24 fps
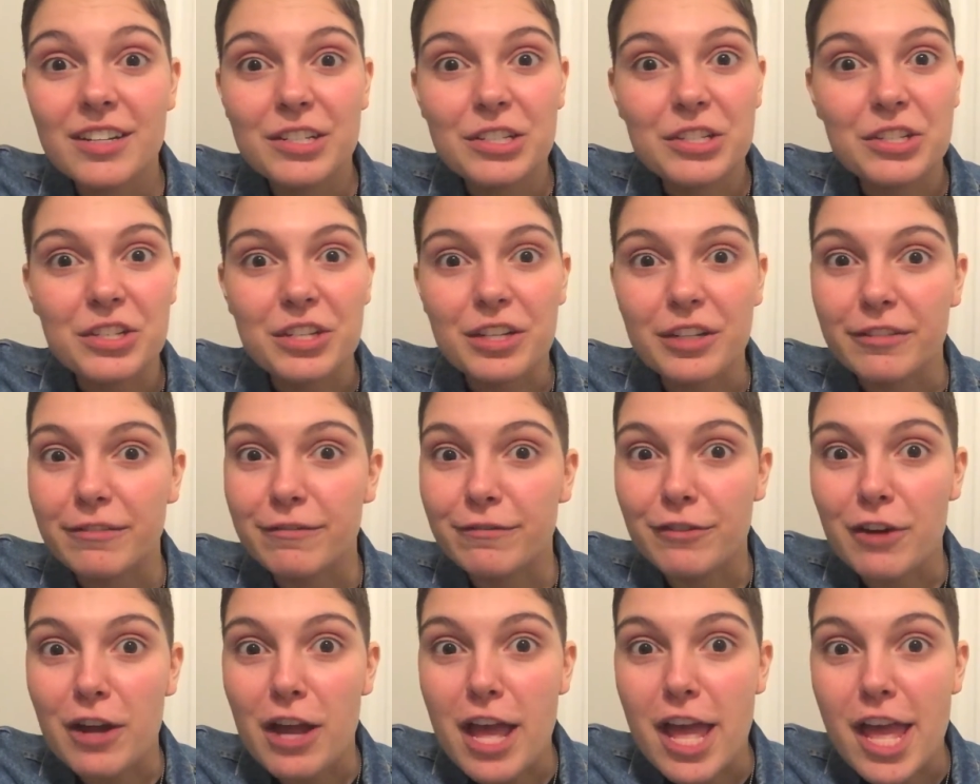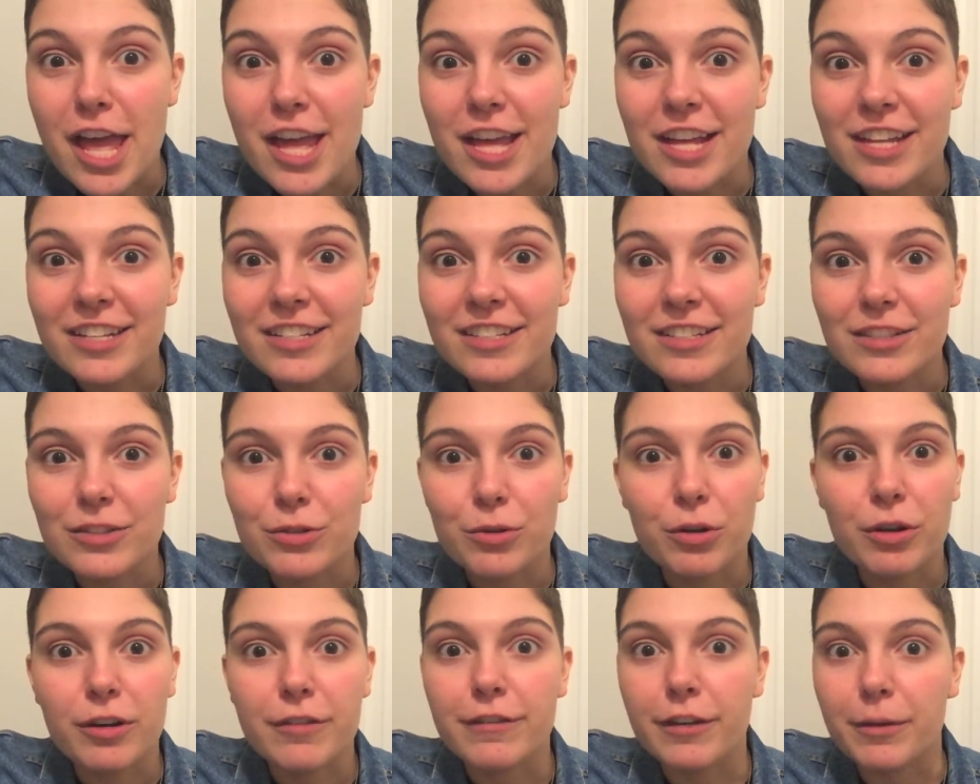to your friends
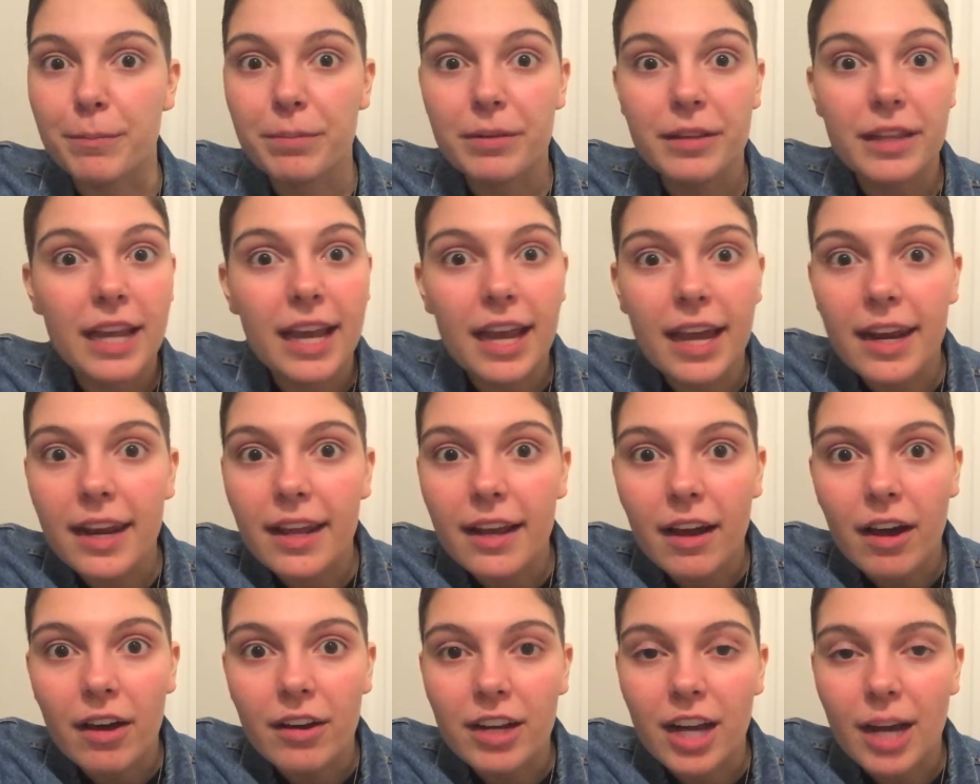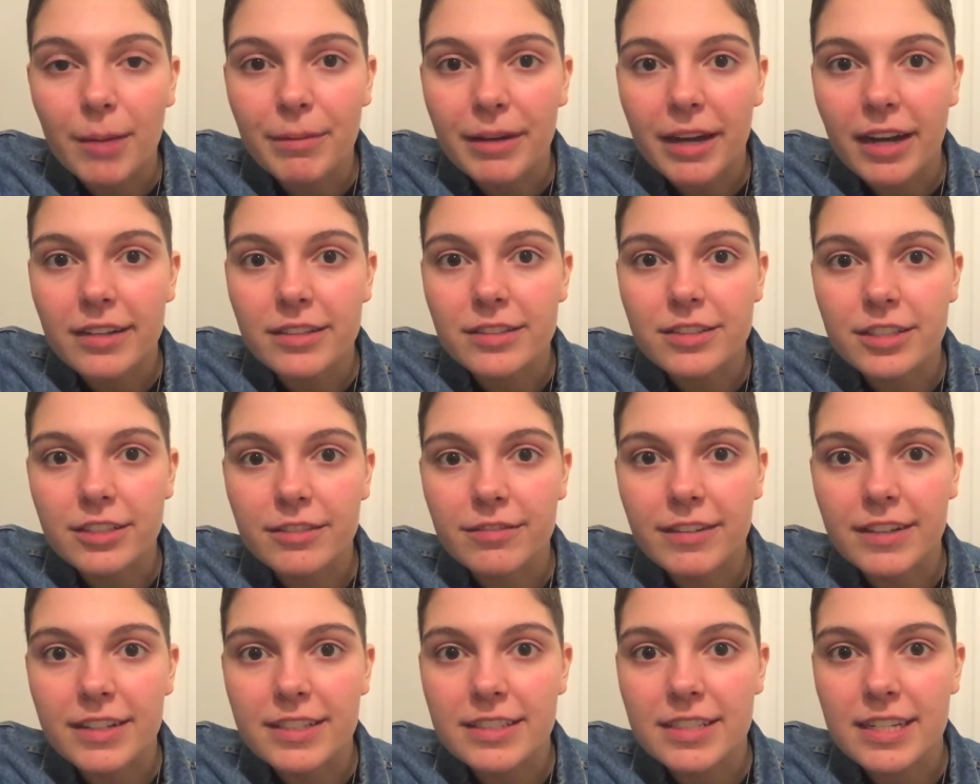or if you're planning on coming out to your
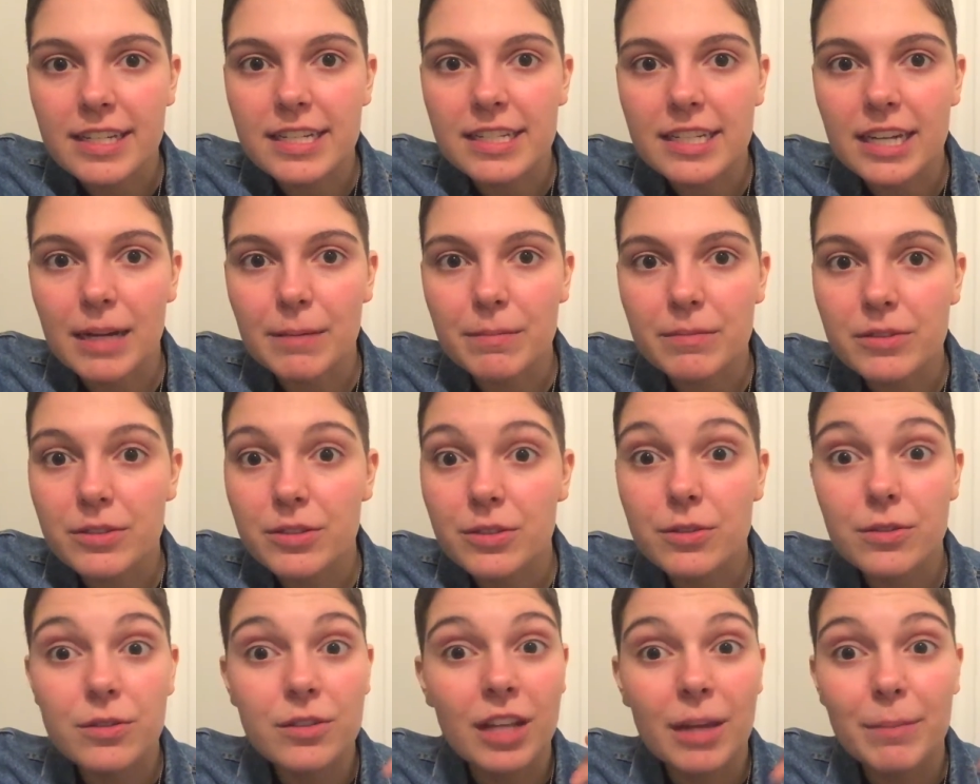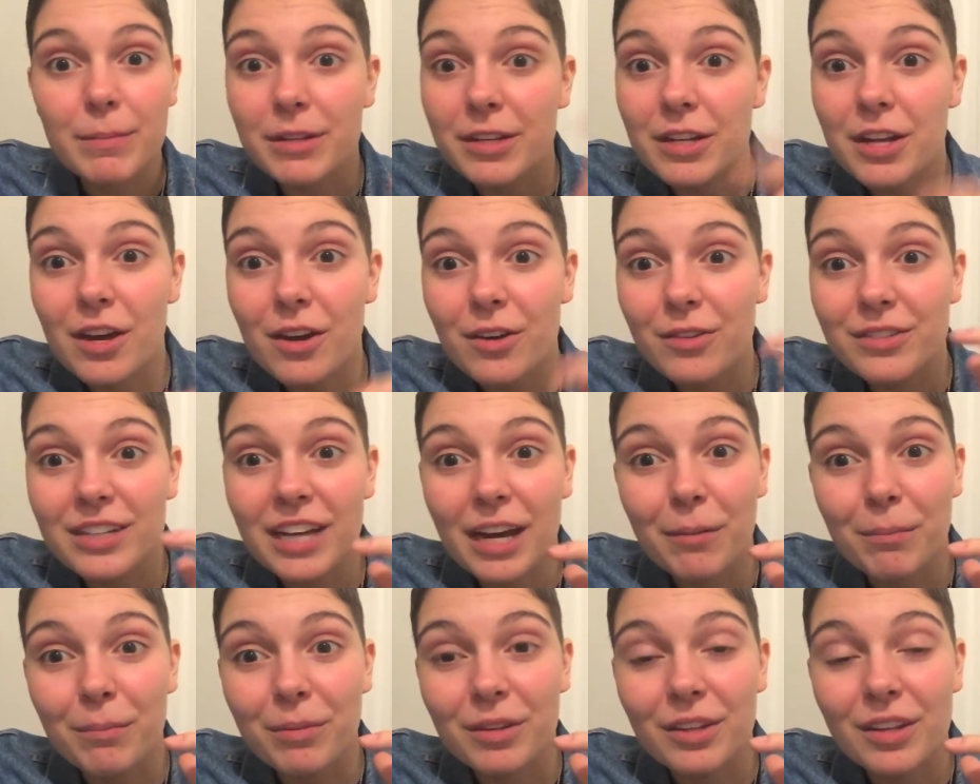friends anytime soon, let me know
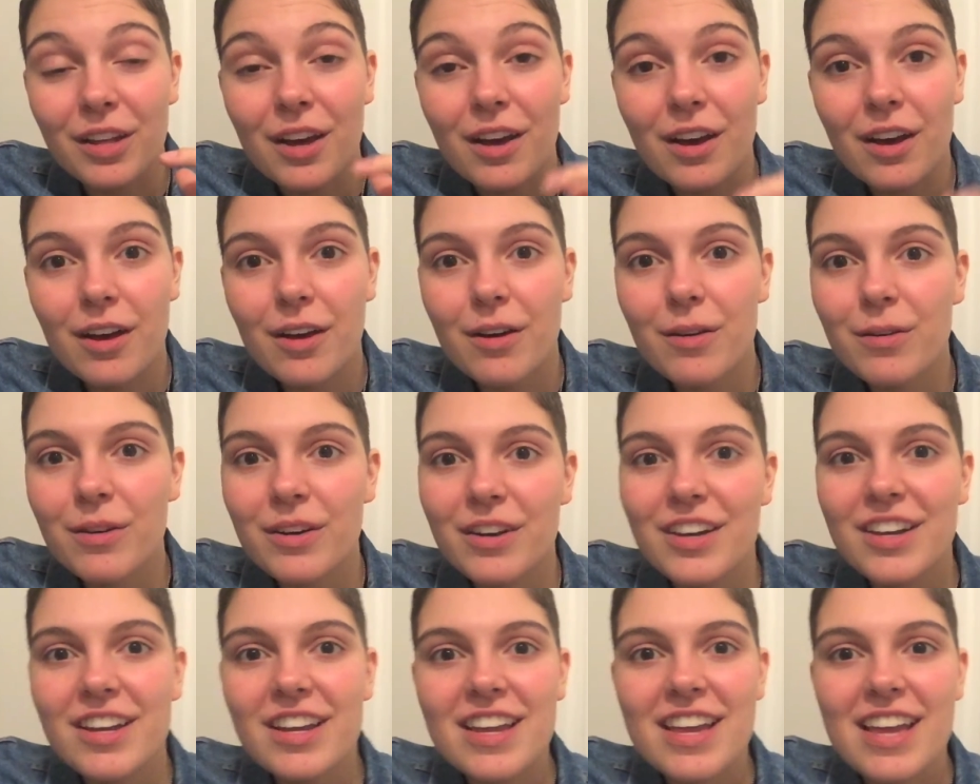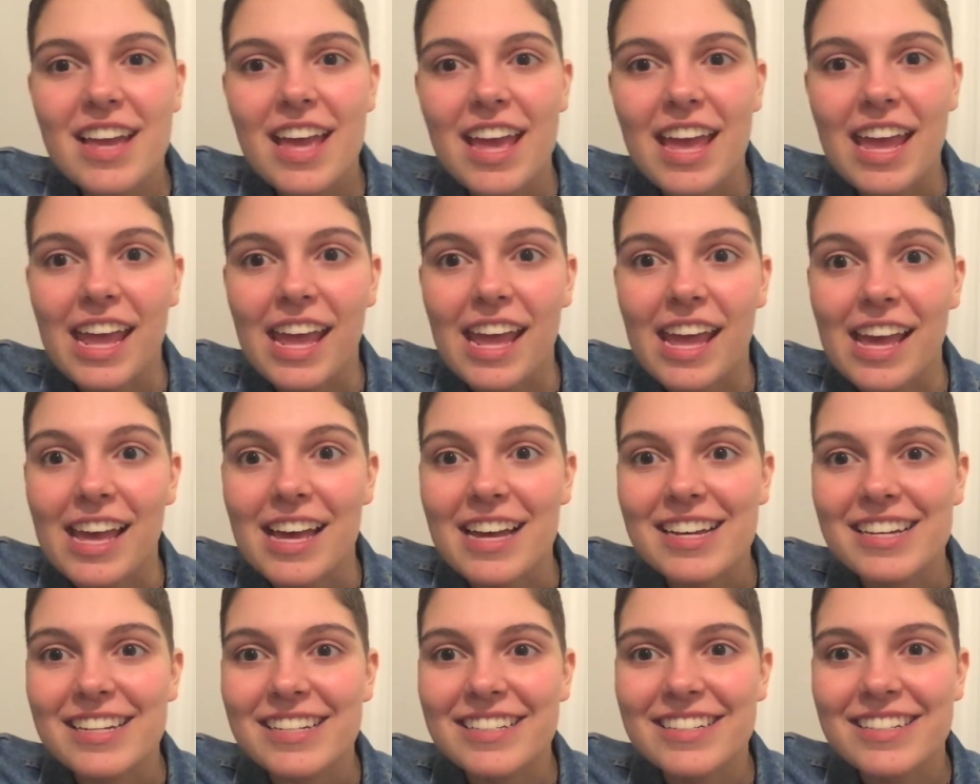down below.
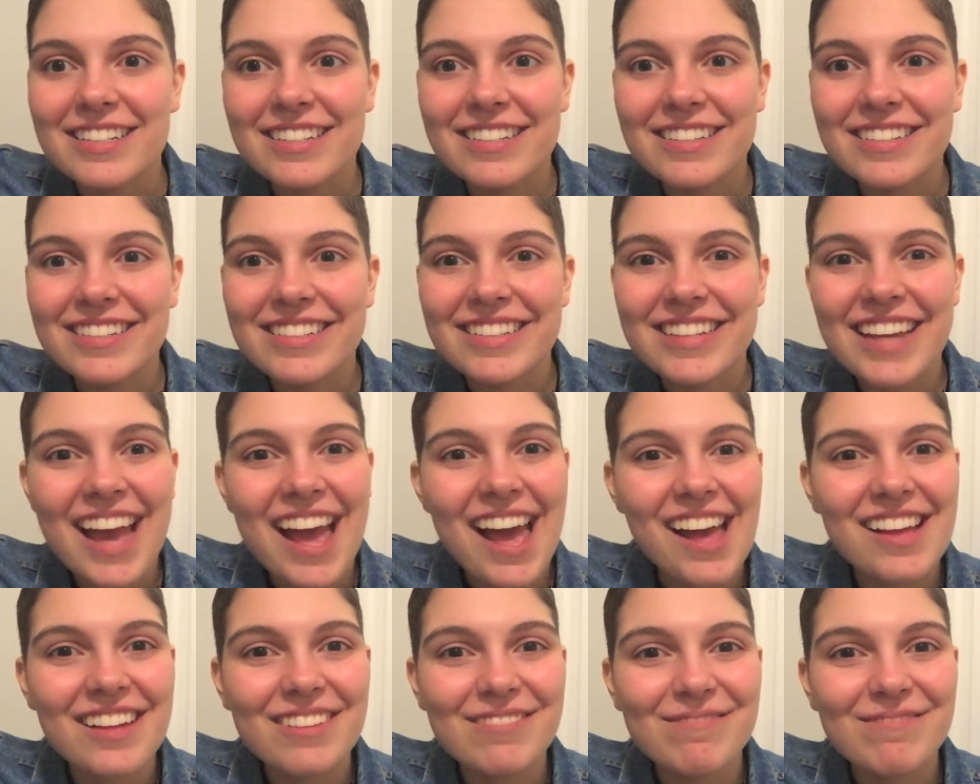And yeah.